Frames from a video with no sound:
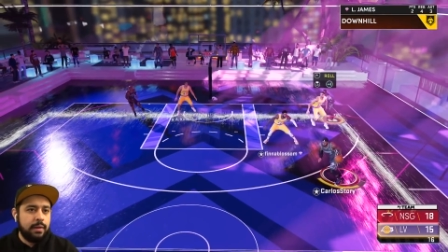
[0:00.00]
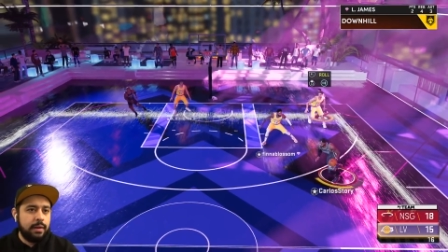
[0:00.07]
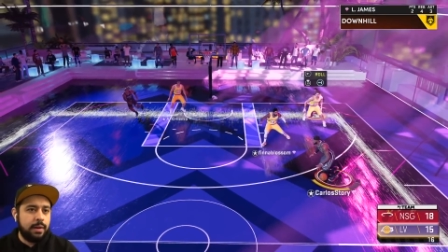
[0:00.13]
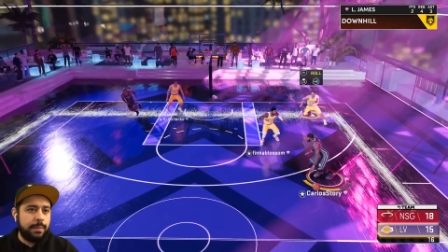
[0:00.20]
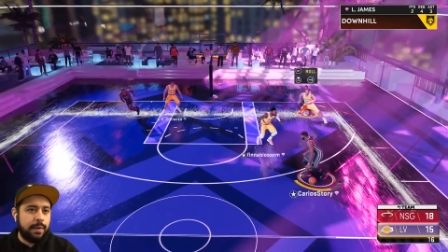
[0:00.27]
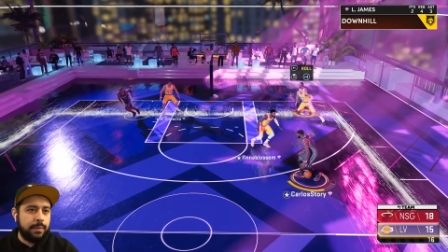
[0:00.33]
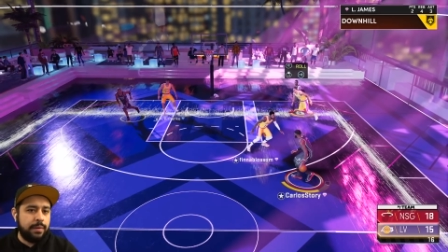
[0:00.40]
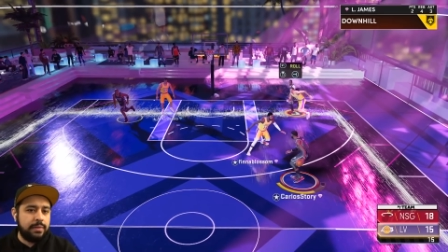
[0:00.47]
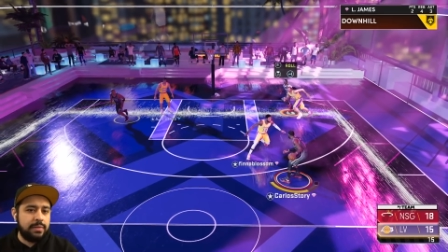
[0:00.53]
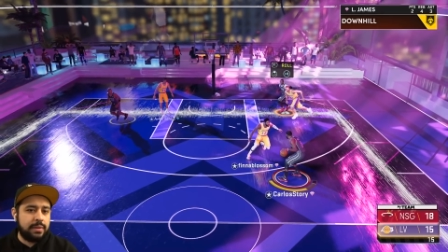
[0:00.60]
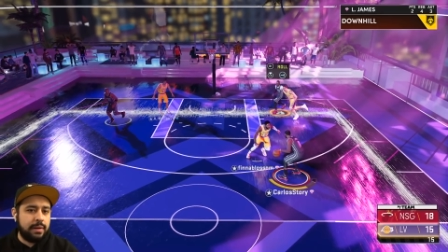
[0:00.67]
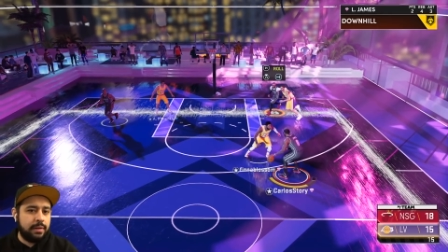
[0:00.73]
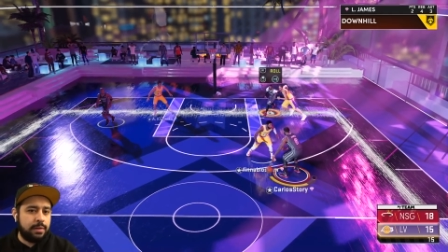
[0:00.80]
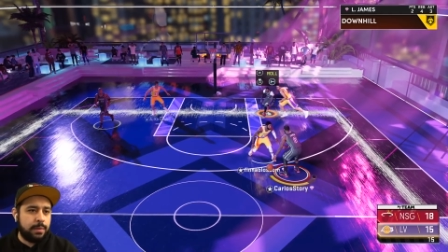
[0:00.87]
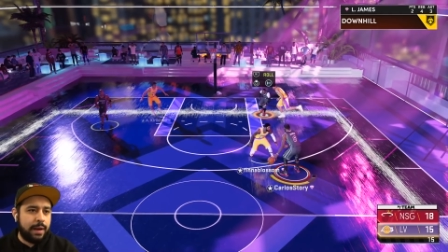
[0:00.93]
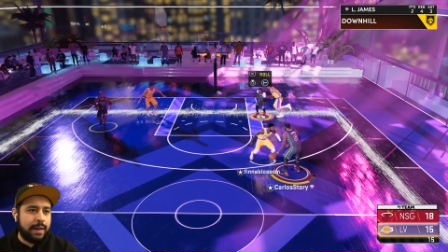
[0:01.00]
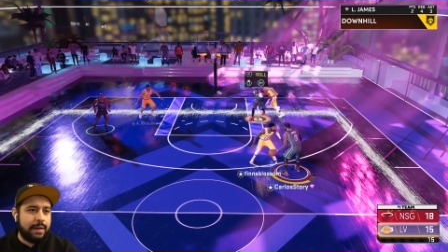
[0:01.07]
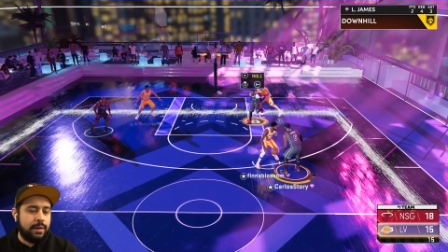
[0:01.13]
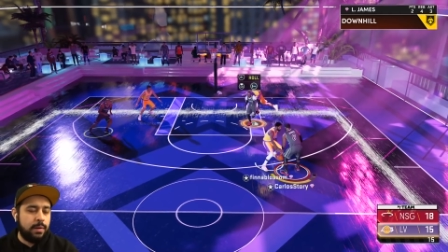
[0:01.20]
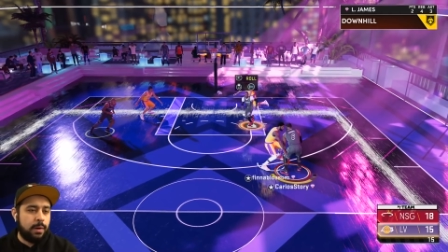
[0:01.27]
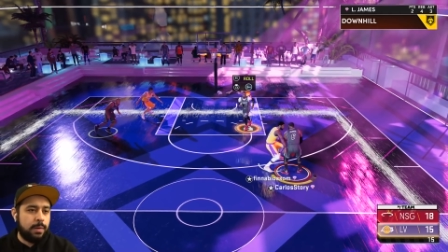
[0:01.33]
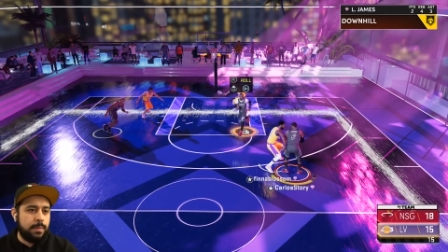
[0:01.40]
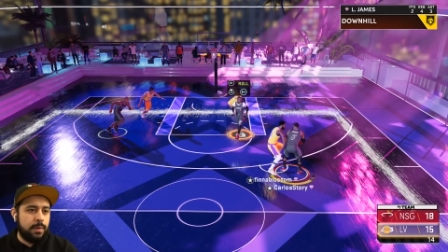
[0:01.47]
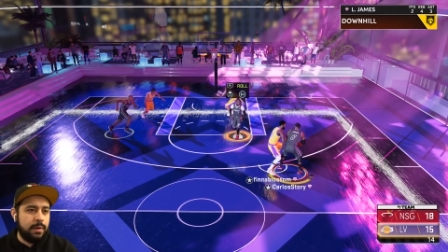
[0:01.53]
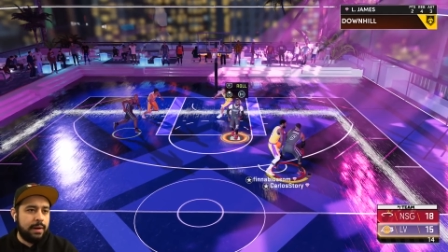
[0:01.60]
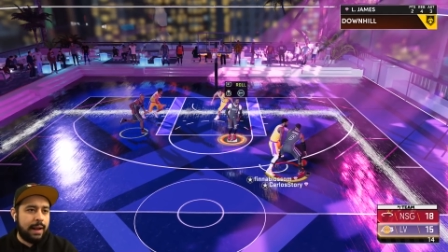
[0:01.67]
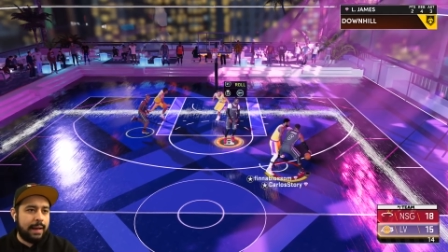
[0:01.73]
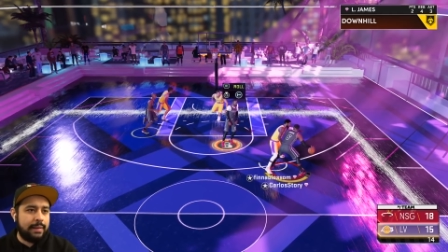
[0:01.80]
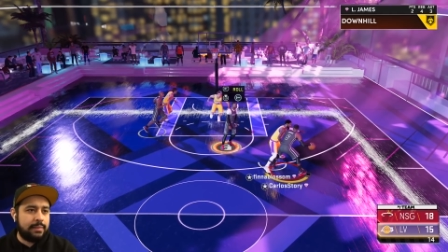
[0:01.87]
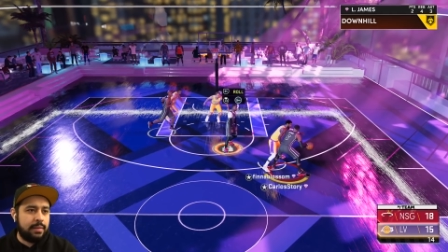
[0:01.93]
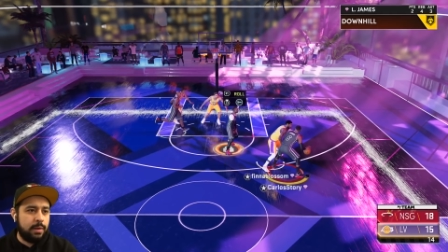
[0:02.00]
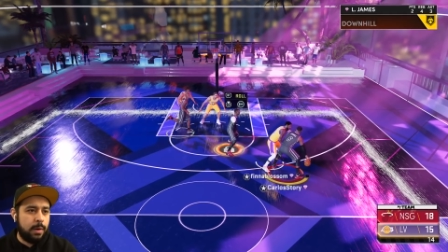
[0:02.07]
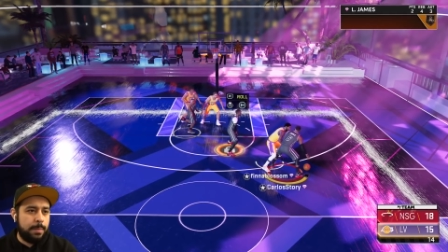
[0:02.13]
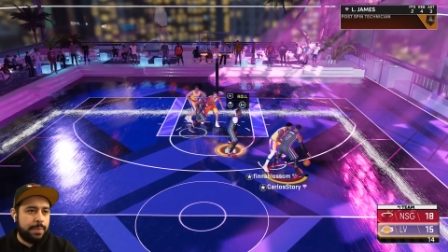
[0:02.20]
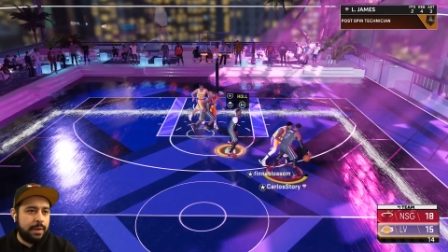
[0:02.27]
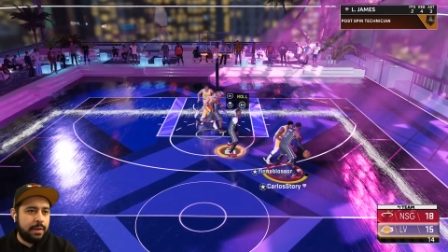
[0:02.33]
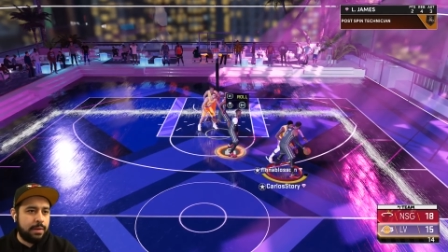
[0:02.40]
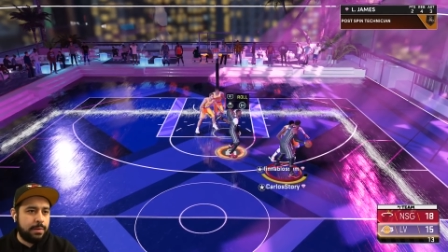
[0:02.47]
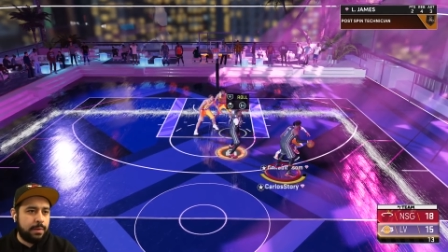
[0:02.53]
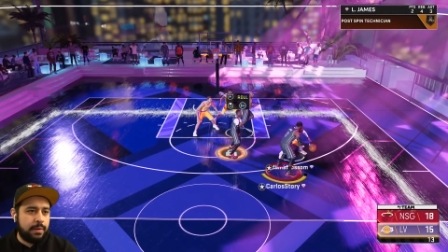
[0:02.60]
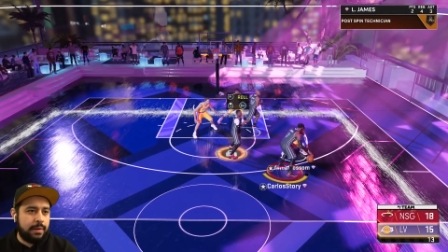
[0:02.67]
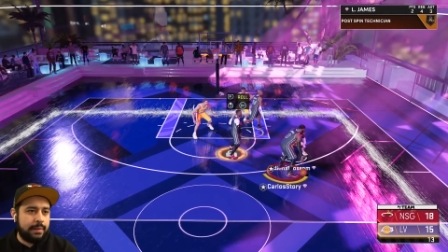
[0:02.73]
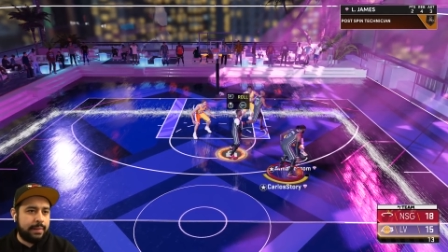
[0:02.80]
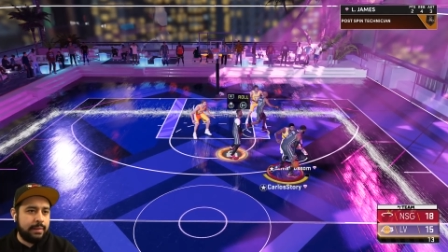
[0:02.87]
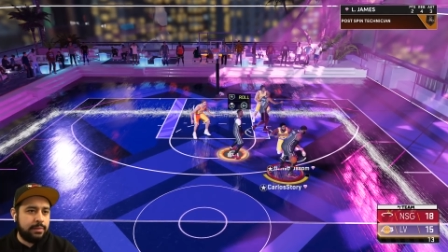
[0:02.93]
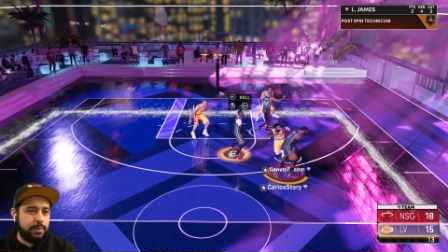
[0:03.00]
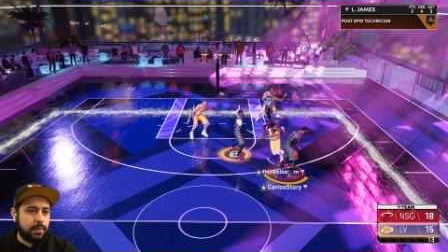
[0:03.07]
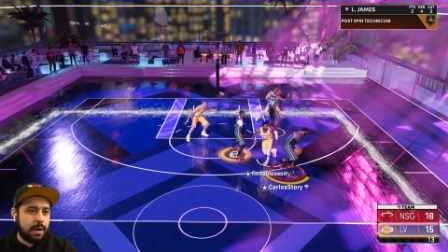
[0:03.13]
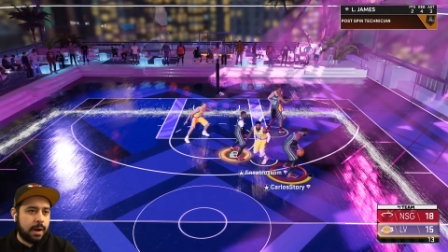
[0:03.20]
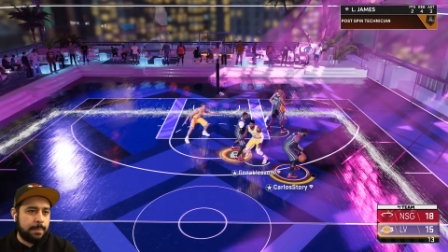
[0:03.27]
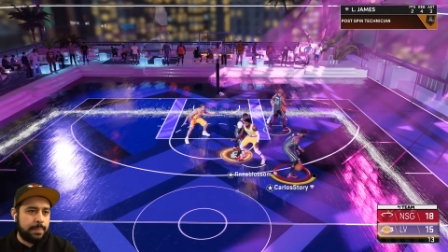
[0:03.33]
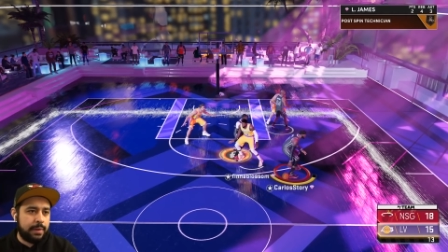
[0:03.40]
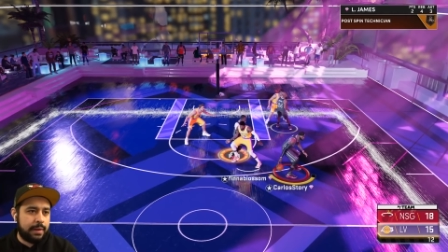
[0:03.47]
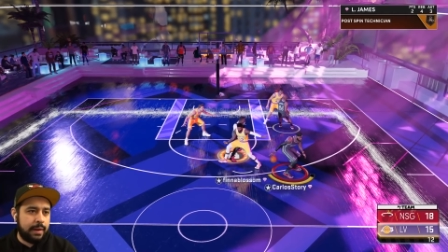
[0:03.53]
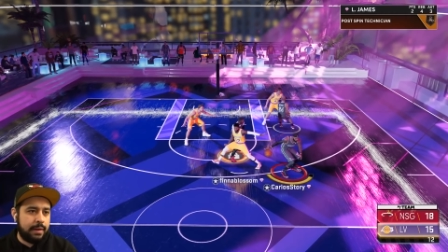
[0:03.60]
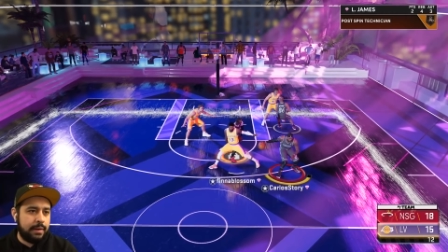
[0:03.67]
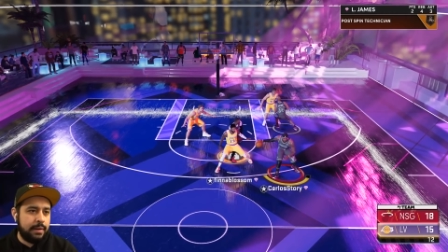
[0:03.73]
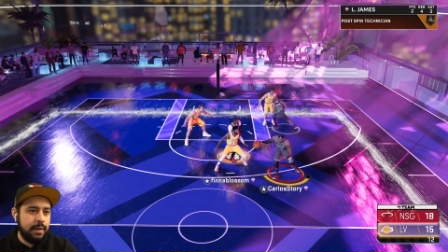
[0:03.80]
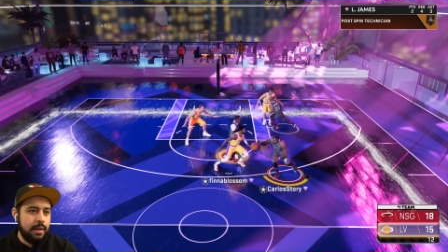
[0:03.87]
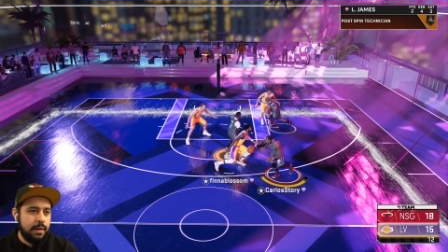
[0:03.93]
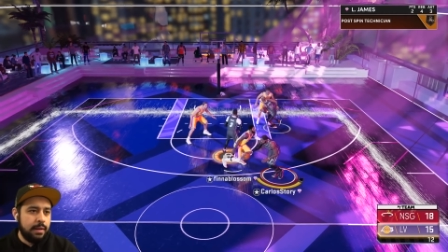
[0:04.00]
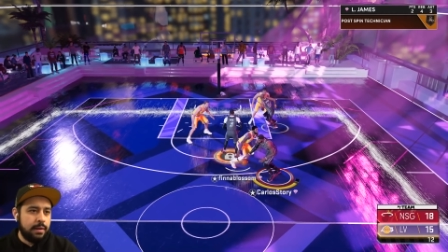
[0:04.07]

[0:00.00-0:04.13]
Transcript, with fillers: Come here. We're just gonna do a normal, nice little pick and roll. Nothing too complicated.